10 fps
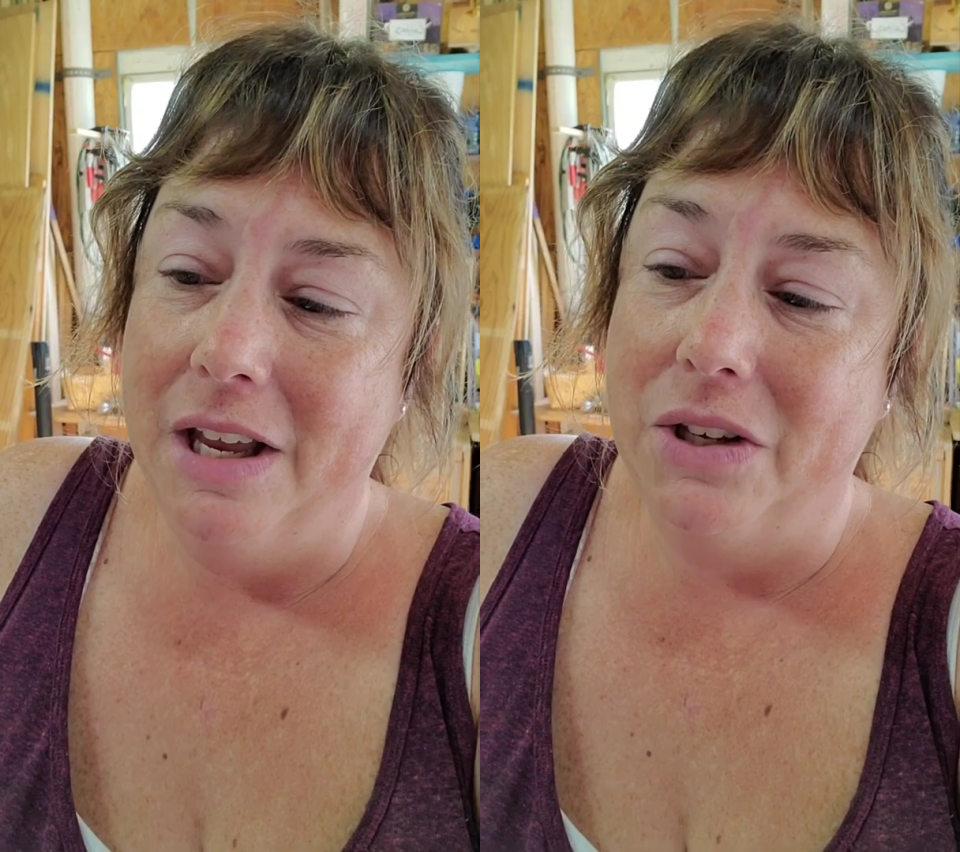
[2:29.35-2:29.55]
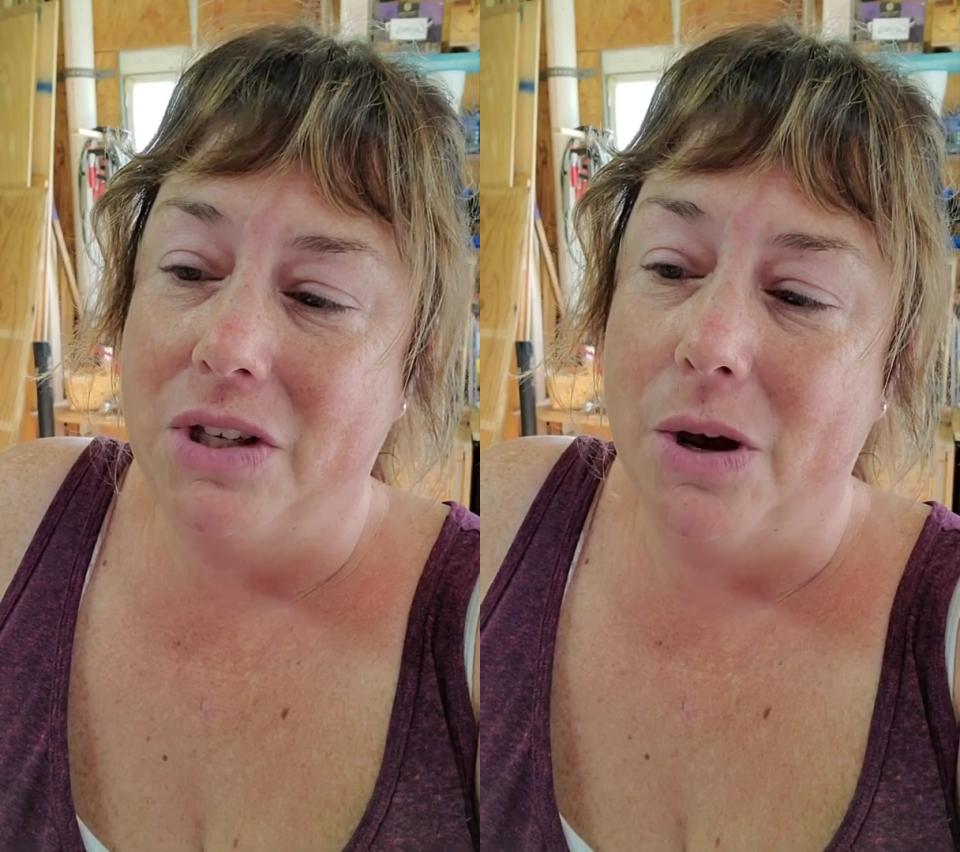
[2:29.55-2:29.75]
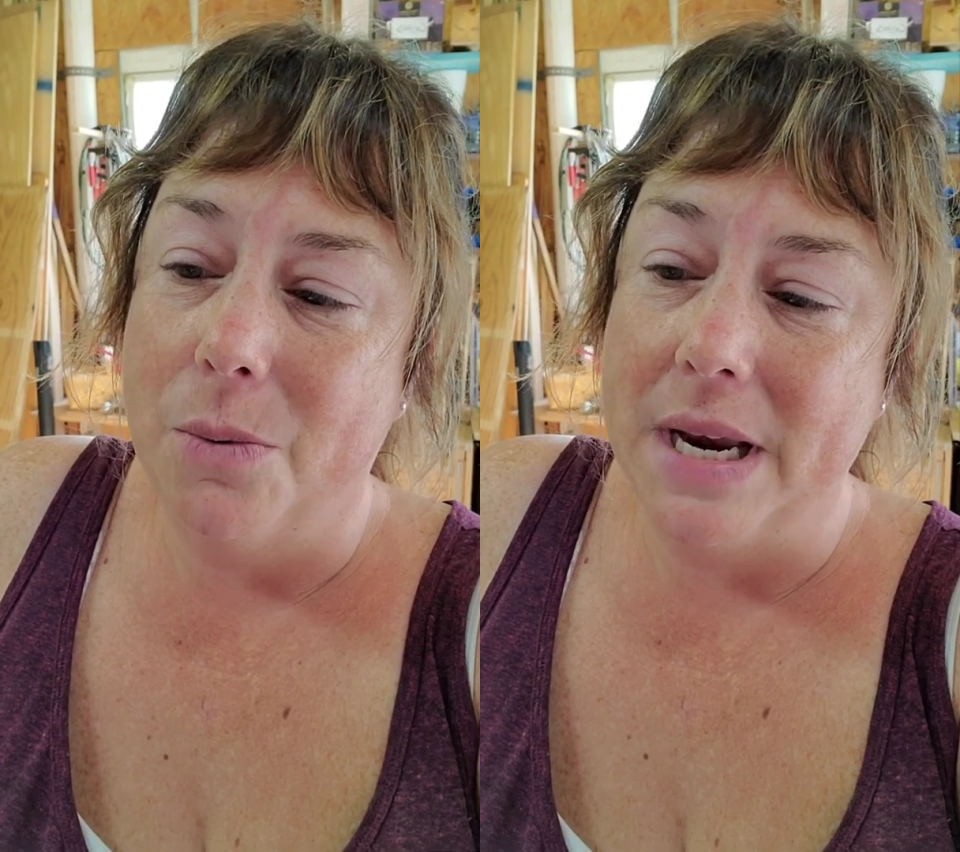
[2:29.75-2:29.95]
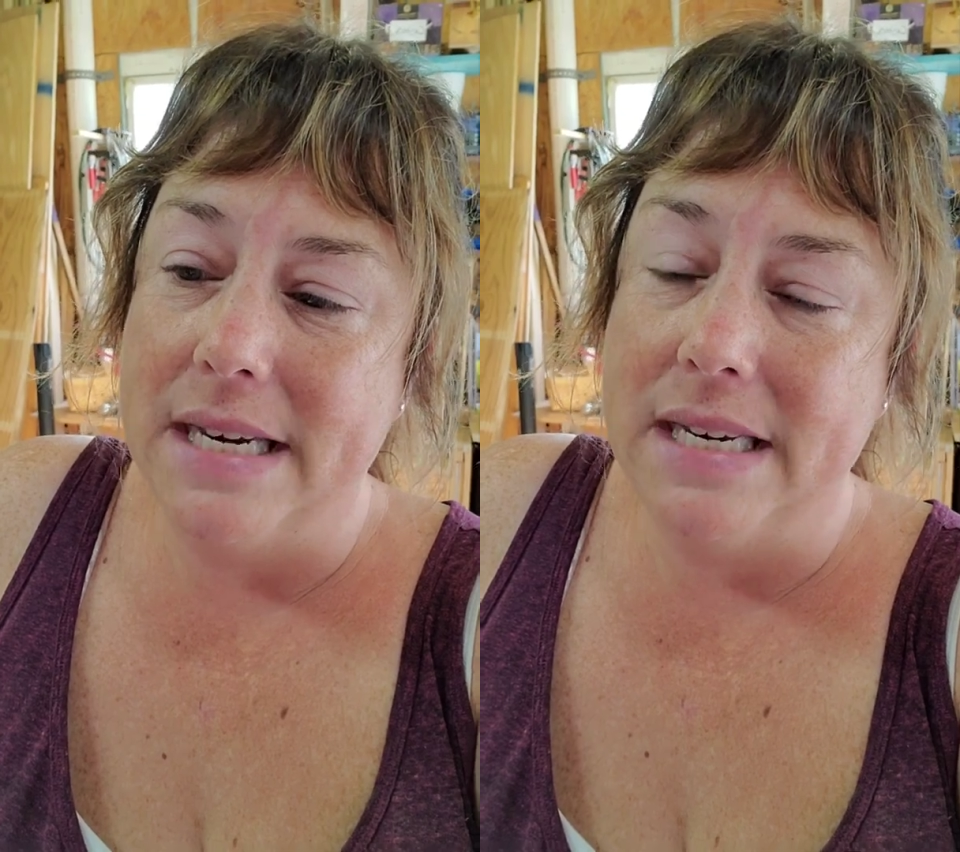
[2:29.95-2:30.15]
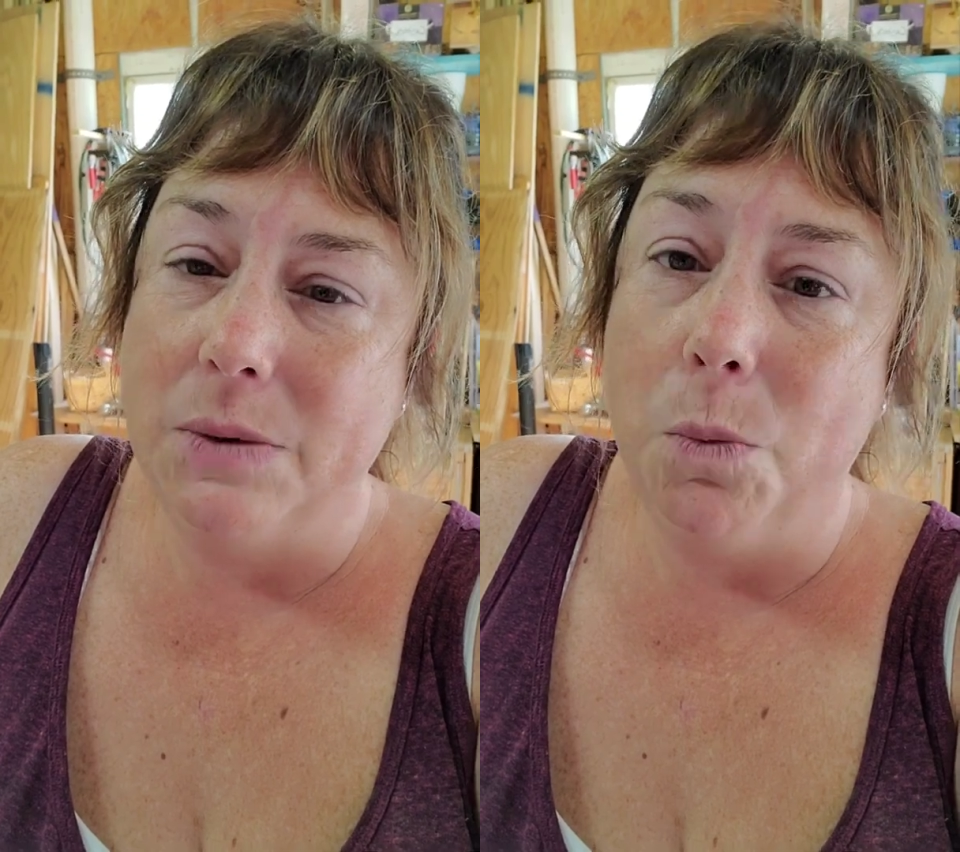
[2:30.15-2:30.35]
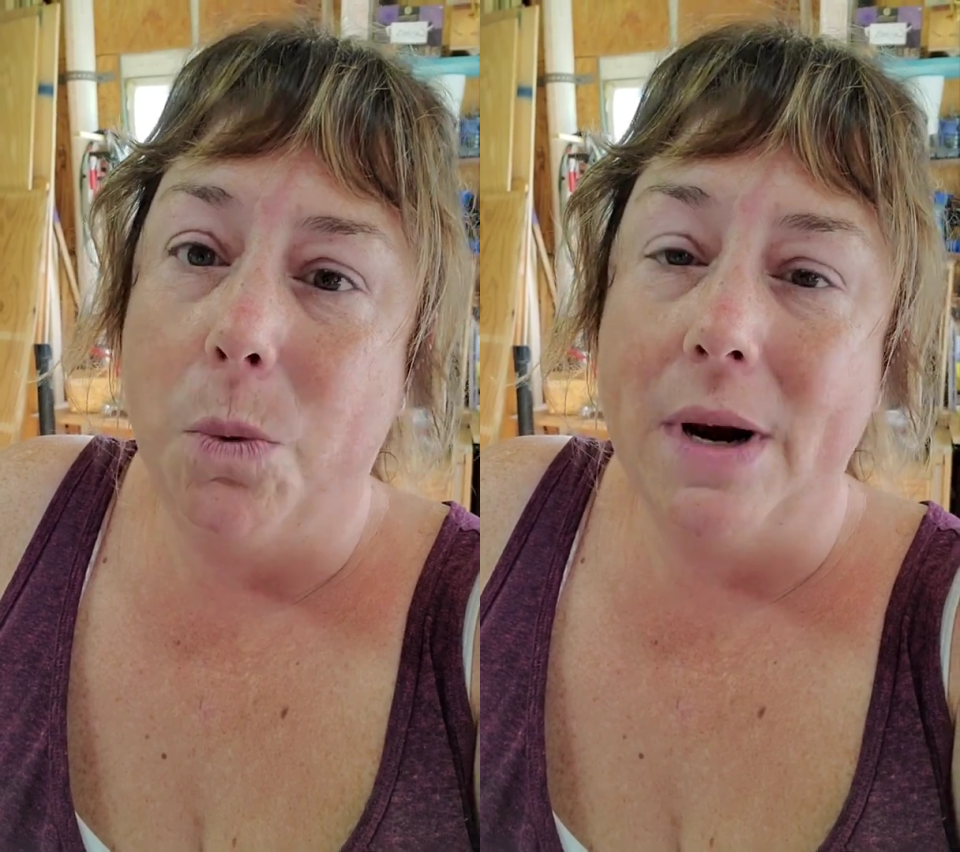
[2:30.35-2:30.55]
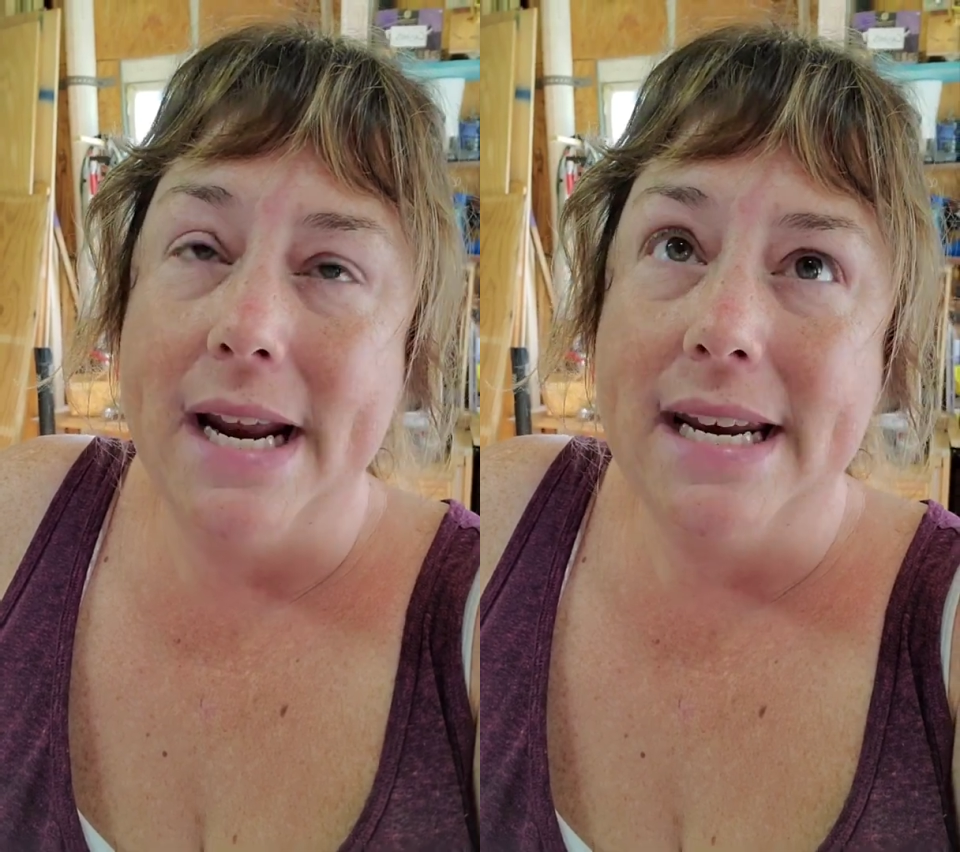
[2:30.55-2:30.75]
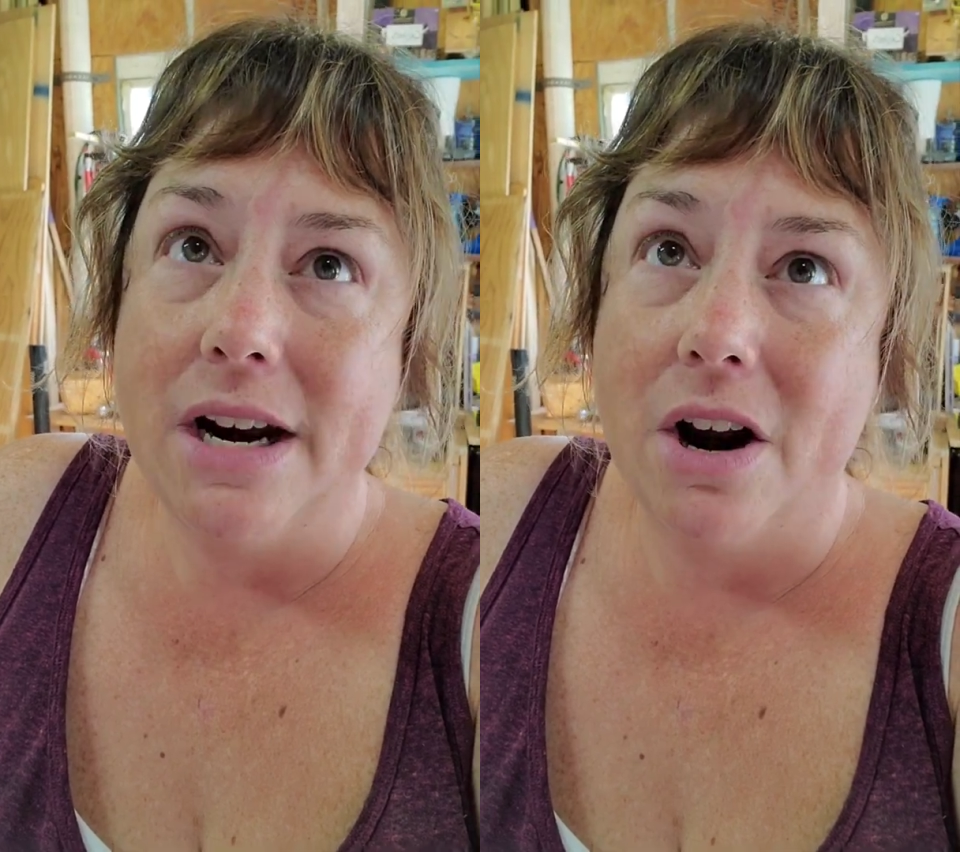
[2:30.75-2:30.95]
So we
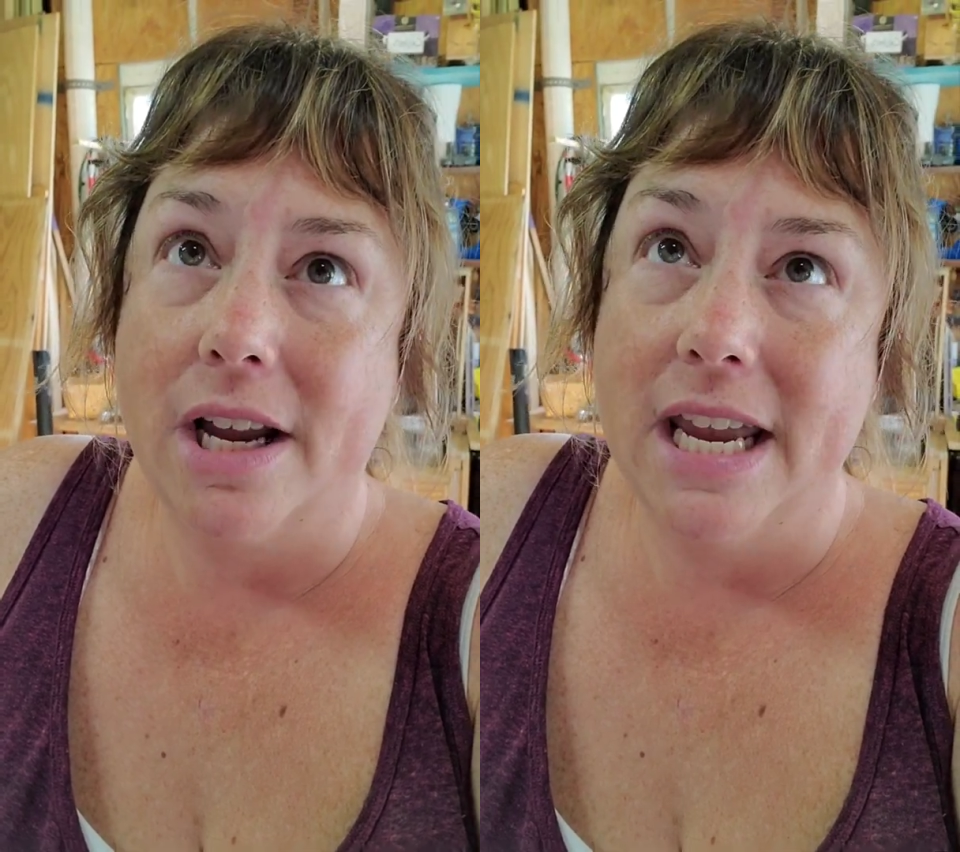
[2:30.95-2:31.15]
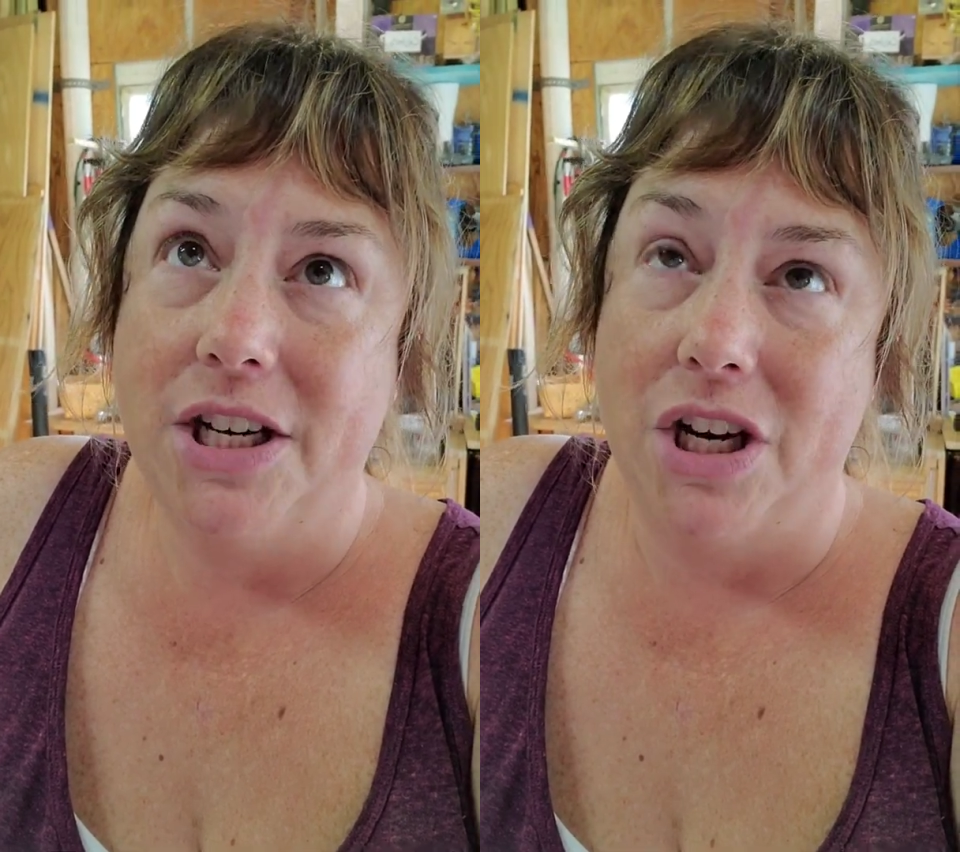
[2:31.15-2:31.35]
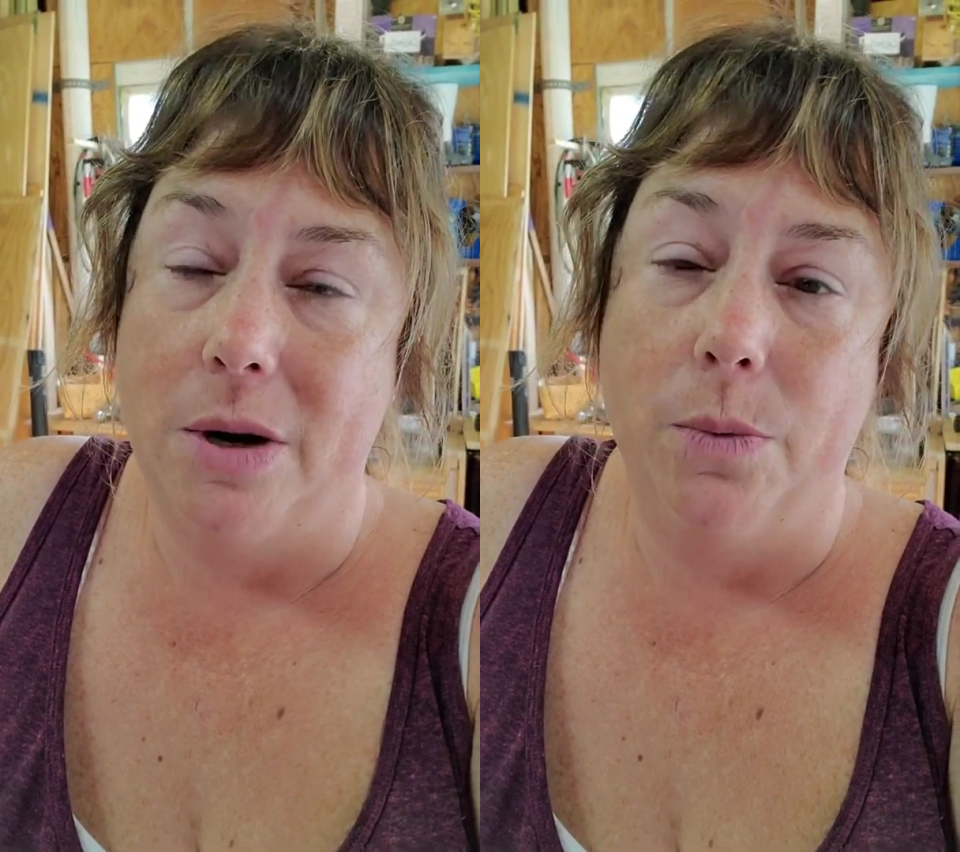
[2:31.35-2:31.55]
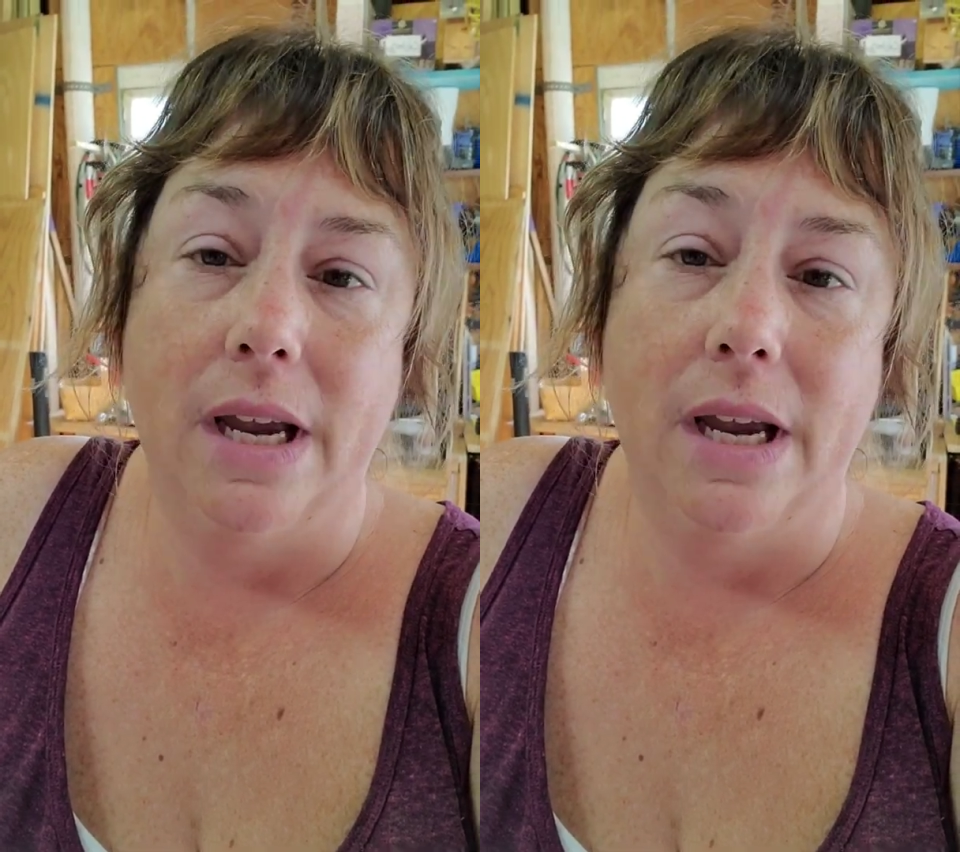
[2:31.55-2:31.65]
redid our kitchen.